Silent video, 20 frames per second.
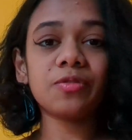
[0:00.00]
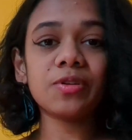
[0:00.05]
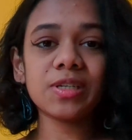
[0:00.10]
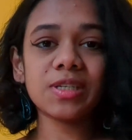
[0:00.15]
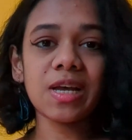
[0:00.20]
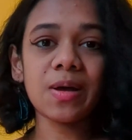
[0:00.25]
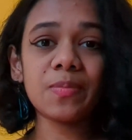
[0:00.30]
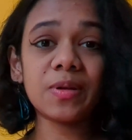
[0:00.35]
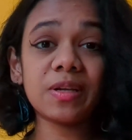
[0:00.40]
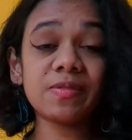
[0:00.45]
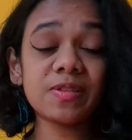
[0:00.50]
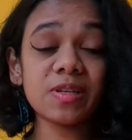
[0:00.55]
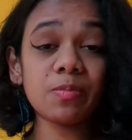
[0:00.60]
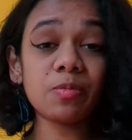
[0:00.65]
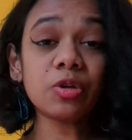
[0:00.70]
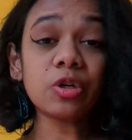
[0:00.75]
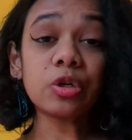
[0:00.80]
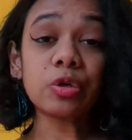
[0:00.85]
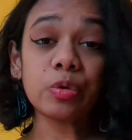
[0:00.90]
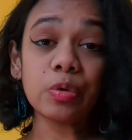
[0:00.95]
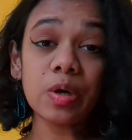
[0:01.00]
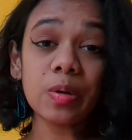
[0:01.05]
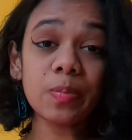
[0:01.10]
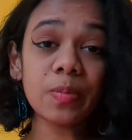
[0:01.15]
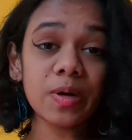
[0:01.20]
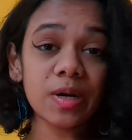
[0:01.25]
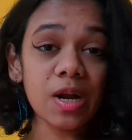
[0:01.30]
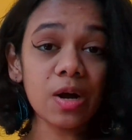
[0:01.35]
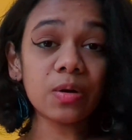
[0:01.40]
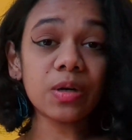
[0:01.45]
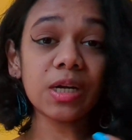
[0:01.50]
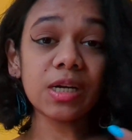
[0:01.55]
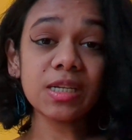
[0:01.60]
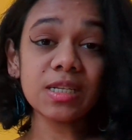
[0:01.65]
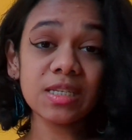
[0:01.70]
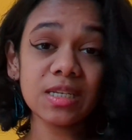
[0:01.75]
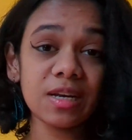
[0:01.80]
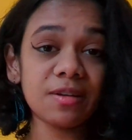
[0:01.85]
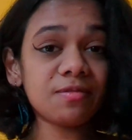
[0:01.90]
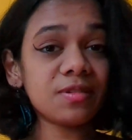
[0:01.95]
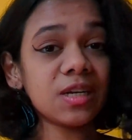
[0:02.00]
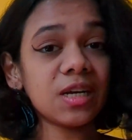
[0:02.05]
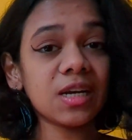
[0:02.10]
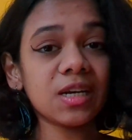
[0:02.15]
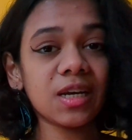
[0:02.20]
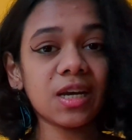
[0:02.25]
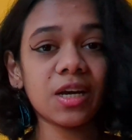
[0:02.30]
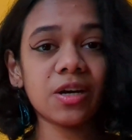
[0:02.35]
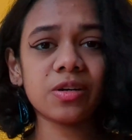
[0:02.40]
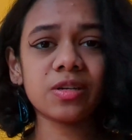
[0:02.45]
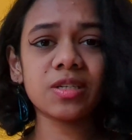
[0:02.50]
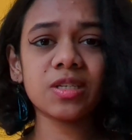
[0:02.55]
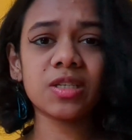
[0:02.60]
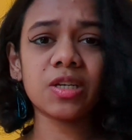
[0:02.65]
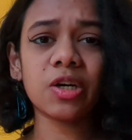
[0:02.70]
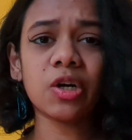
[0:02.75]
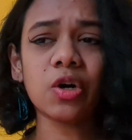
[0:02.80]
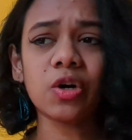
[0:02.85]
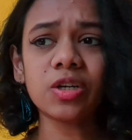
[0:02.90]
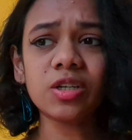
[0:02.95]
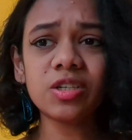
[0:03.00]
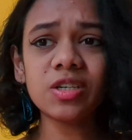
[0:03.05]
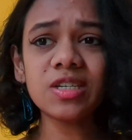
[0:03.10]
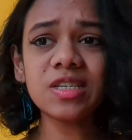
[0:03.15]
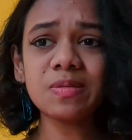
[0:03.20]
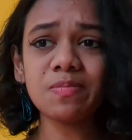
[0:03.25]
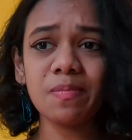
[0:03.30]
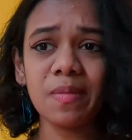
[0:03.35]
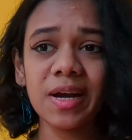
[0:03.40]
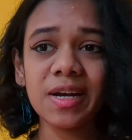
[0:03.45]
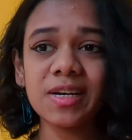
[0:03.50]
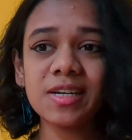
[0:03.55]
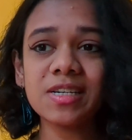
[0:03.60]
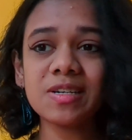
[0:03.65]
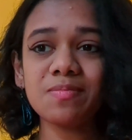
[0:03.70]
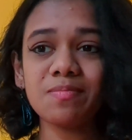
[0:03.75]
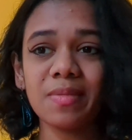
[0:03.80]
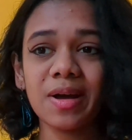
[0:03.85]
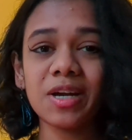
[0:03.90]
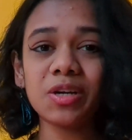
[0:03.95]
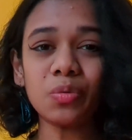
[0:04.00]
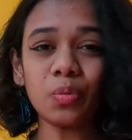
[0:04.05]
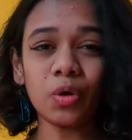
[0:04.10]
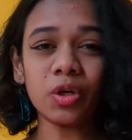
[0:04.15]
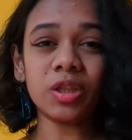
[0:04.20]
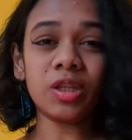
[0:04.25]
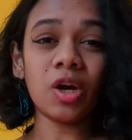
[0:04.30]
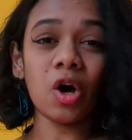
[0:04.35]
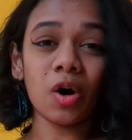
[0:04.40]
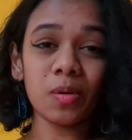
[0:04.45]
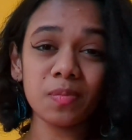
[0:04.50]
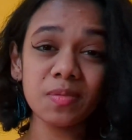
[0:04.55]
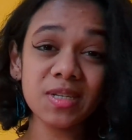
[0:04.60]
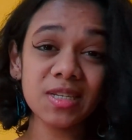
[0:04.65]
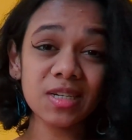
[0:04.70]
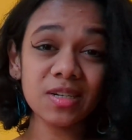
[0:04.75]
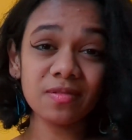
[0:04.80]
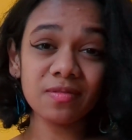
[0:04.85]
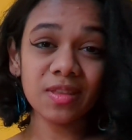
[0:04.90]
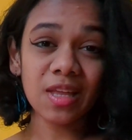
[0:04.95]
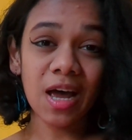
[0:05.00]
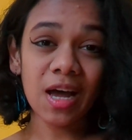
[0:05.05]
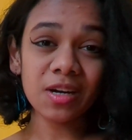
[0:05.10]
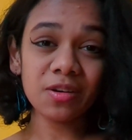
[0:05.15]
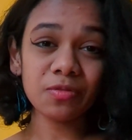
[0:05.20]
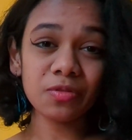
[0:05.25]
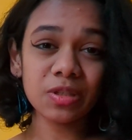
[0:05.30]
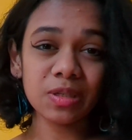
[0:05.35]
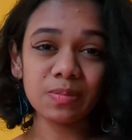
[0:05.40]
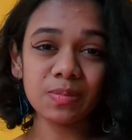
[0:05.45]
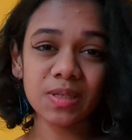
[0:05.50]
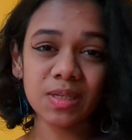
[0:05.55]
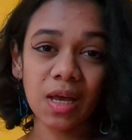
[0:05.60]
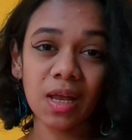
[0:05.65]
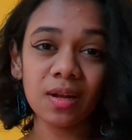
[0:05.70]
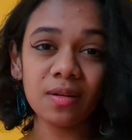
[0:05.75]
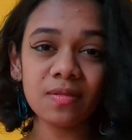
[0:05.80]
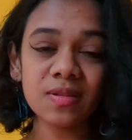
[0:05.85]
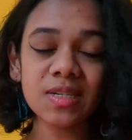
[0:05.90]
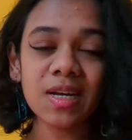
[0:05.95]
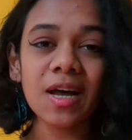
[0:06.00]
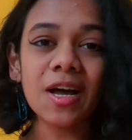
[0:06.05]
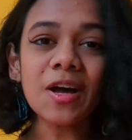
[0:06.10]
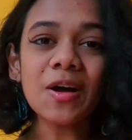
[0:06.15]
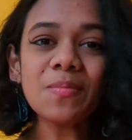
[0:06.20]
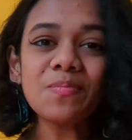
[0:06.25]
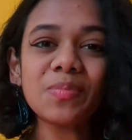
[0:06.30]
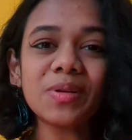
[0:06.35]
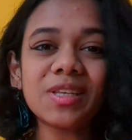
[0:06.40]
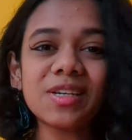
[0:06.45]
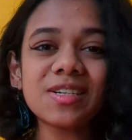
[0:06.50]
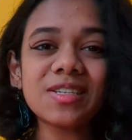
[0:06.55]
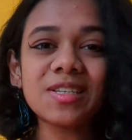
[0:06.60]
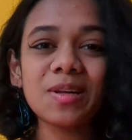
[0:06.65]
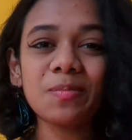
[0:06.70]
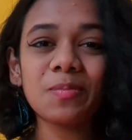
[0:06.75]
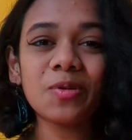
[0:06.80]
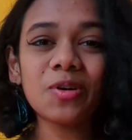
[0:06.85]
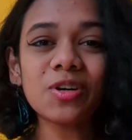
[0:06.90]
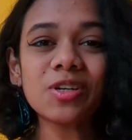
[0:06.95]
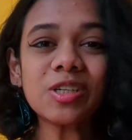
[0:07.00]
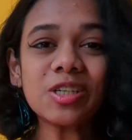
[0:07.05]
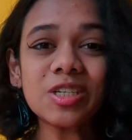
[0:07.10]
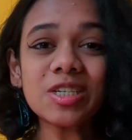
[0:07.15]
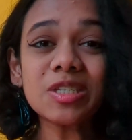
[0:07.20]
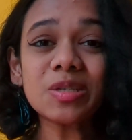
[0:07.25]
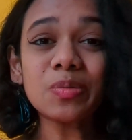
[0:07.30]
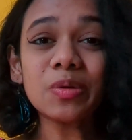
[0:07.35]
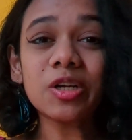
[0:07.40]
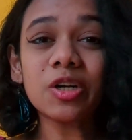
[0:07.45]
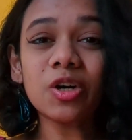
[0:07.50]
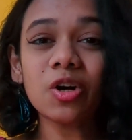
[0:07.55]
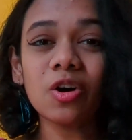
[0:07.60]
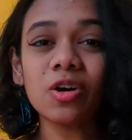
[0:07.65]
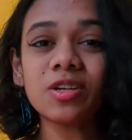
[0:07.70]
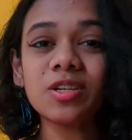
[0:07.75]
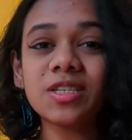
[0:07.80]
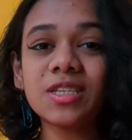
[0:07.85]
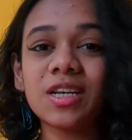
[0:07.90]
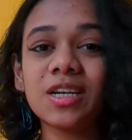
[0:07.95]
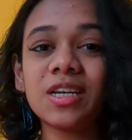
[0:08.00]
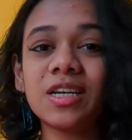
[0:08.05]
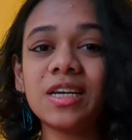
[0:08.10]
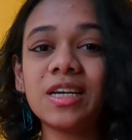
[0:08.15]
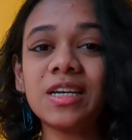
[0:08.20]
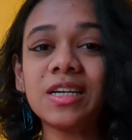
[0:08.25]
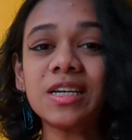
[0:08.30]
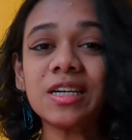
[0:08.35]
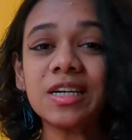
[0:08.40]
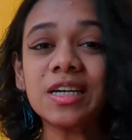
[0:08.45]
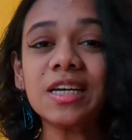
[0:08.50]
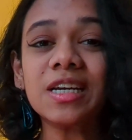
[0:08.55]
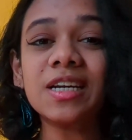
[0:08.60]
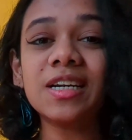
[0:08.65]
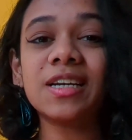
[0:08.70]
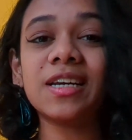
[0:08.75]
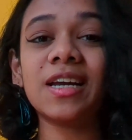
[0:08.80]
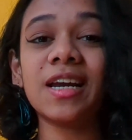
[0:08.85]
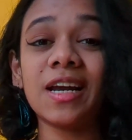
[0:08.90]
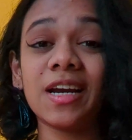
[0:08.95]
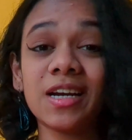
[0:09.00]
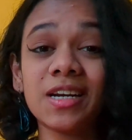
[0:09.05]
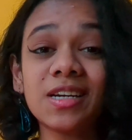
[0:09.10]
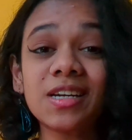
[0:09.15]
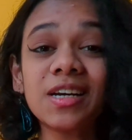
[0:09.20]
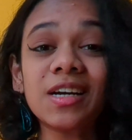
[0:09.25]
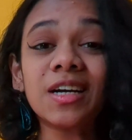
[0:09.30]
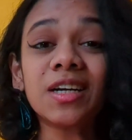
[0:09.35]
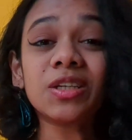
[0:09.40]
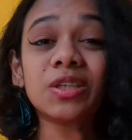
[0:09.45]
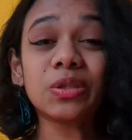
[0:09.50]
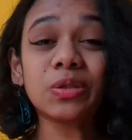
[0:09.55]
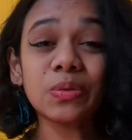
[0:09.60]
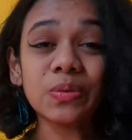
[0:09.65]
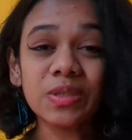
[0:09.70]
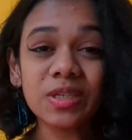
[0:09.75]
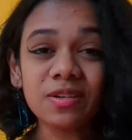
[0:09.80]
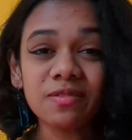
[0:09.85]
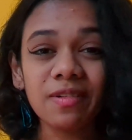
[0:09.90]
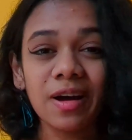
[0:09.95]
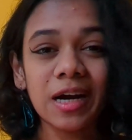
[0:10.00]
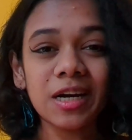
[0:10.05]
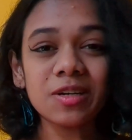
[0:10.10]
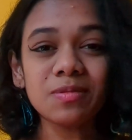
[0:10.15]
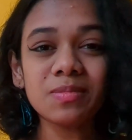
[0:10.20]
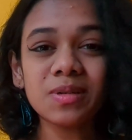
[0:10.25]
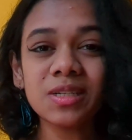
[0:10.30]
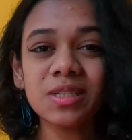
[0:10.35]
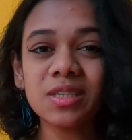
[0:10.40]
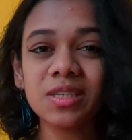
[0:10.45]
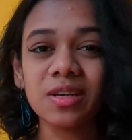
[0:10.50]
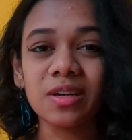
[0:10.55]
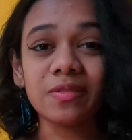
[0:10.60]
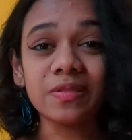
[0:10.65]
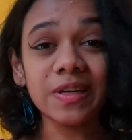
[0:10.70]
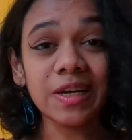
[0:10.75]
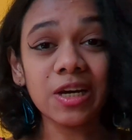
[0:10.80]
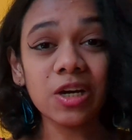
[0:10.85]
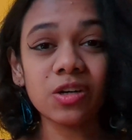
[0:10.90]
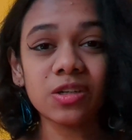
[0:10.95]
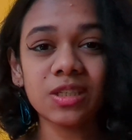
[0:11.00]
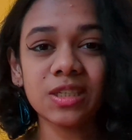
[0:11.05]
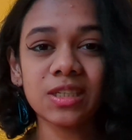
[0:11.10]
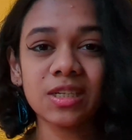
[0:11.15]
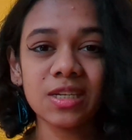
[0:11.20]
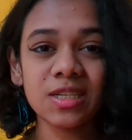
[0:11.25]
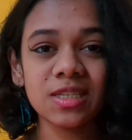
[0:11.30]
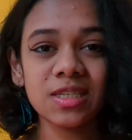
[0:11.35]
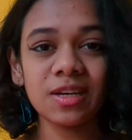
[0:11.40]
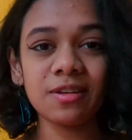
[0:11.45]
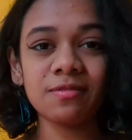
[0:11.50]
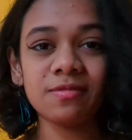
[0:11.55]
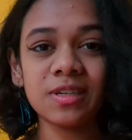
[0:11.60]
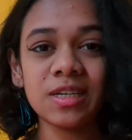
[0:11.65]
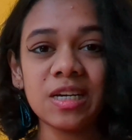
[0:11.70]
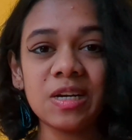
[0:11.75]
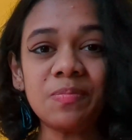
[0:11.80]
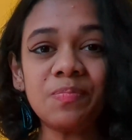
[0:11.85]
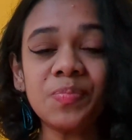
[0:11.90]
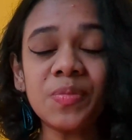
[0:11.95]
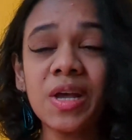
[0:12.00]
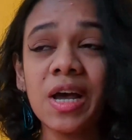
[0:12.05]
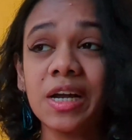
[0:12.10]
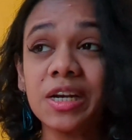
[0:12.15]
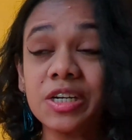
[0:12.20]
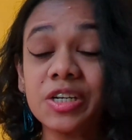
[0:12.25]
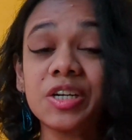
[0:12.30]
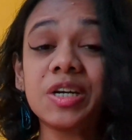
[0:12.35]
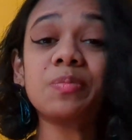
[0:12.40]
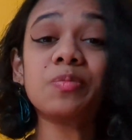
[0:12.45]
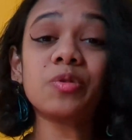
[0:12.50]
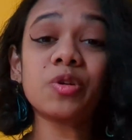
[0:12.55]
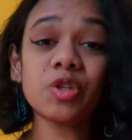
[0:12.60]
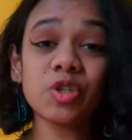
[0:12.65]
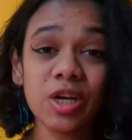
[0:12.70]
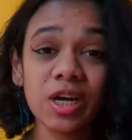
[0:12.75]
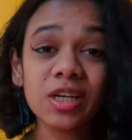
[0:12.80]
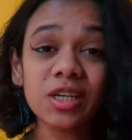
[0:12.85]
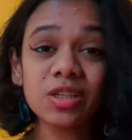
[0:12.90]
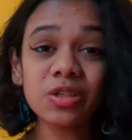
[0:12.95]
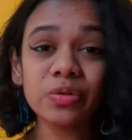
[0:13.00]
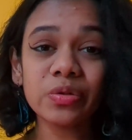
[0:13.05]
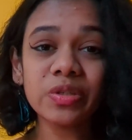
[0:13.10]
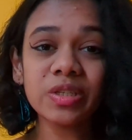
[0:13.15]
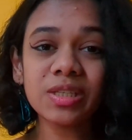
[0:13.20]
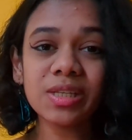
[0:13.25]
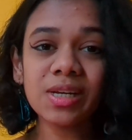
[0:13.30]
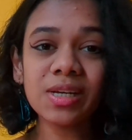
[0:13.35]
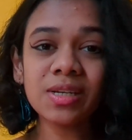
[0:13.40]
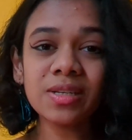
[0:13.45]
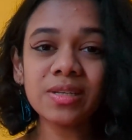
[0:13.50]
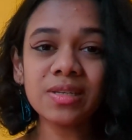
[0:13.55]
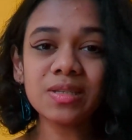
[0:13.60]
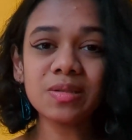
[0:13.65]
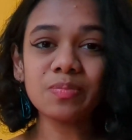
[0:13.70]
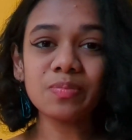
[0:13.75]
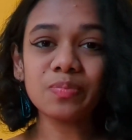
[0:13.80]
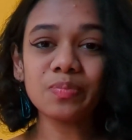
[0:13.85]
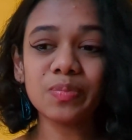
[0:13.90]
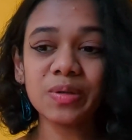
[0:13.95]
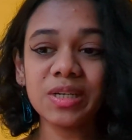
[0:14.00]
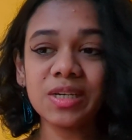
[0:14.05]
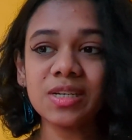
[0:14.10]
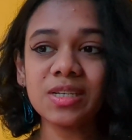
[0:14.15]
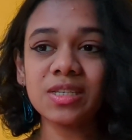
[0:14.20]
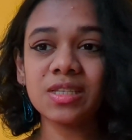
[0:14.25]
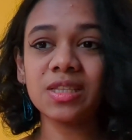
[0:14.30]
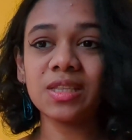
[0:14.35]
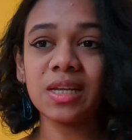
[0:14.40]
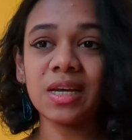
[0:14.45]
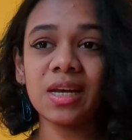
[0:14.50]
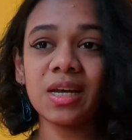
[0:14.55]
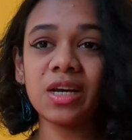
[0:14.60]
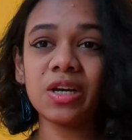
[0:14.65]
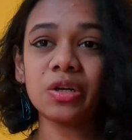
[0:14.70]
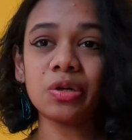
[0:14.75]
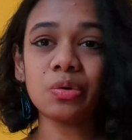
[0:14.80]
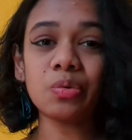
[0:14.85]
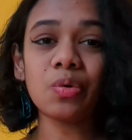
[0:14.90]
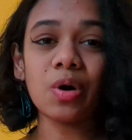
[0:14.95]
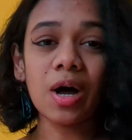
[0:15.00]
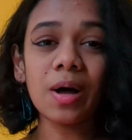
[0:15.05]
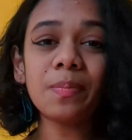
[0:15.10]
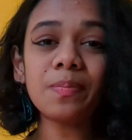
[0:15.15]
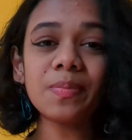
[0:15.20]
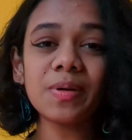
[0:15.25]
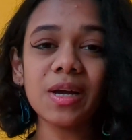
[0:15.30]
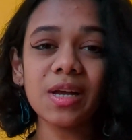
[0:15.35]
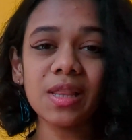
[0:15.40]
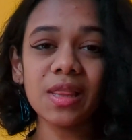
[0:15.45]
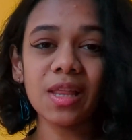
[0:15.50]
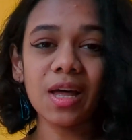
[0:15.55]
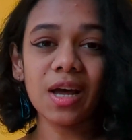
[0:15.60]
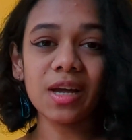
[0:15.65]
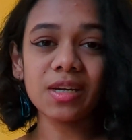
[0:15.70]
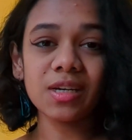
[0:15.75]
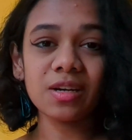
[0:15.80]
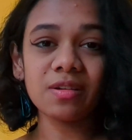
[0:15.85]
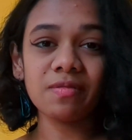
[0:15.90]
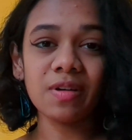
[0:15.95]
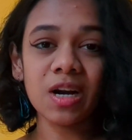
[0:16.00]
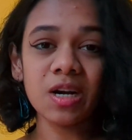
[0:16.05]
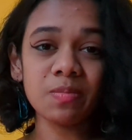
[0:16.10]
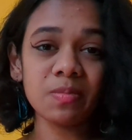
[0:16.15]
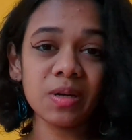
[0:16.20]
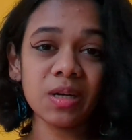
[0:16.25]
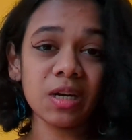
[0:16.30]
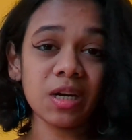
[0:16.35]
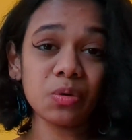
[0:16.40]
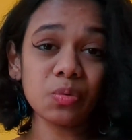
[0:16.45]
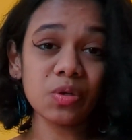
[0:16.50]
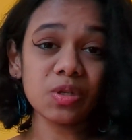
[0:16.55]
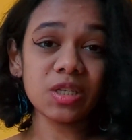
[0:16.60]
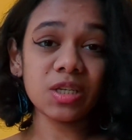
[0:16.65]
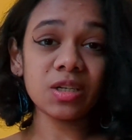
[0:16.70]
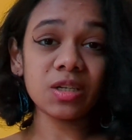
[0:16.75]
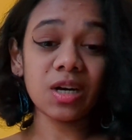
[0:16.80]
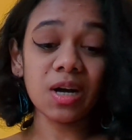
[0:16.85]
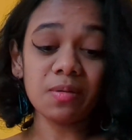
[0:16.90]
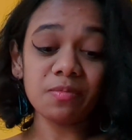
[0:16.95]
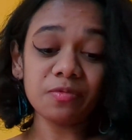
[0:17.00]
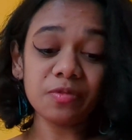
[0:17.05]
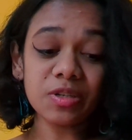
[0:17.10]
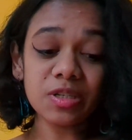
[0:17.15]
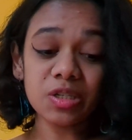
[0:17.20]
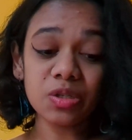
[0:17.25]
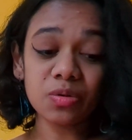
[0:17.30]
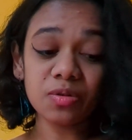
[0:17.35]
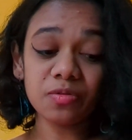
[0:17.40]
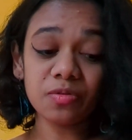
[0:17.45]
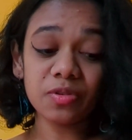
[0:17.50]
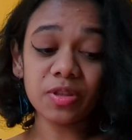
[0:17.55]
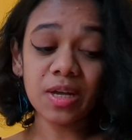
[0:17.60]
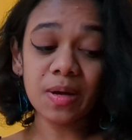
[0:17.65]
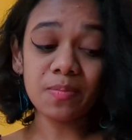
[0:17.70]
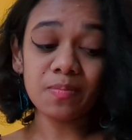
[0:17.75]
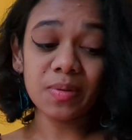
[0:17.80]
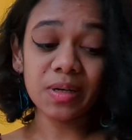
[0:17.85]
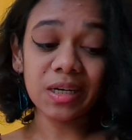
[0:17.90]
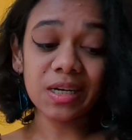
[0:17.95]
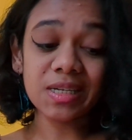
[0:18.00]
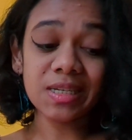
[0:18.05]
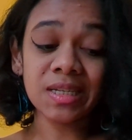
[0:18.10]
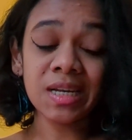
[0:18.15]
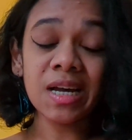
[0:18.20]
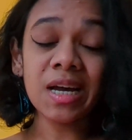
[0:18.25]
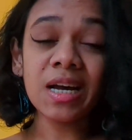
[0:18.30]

For example, if someone grew up around unsafety and chaos, their conscious mind might want the opposite of that for themselves, but their subconscious will constantly recreate those environments of chaos and unsafety and reproject those things because they grew up in that environment. It was a comfort zone for them because